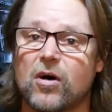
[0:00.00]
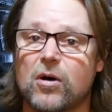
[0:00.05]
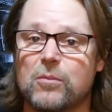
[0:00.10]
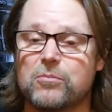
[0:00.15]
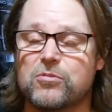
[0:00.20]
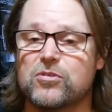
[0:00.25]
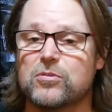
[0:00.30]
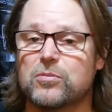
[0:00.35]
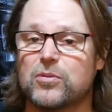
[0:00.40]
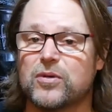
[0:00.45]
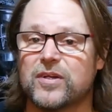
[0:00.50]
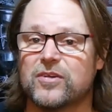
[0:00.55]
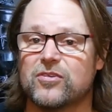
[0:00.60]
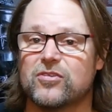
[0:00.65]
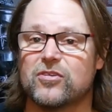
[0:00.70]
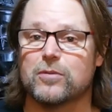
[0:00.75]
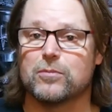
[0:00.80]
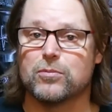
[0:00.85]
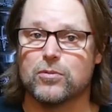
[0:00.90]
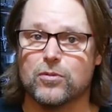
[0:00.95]
hops you put
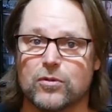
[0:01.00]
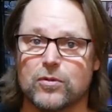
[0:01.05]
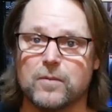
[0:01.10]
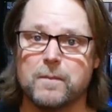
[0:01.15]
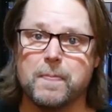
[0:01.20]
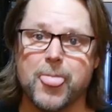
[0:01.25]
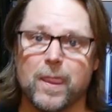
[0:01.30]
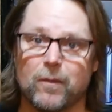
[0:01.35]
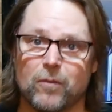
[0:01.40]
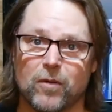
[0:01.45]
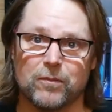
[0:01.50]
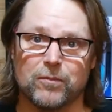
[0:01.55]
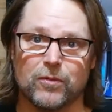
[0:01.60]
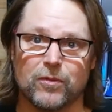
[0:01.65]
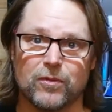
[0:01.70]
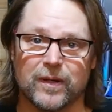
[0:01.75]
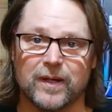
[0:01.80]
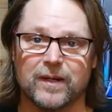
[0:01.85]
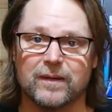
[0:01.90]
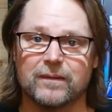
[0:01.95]
into your brew while
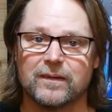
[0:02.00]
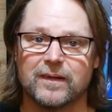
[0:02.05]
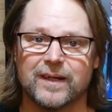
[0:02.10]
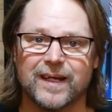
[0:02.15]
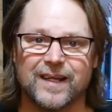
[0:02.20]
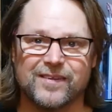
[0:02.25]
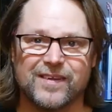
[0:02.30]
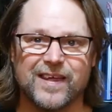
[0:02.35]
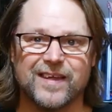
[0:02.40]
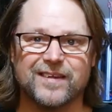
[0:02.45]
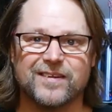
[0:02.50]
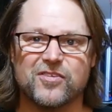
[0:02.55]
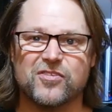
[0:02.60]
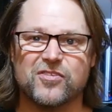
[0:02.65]
brewing can tend to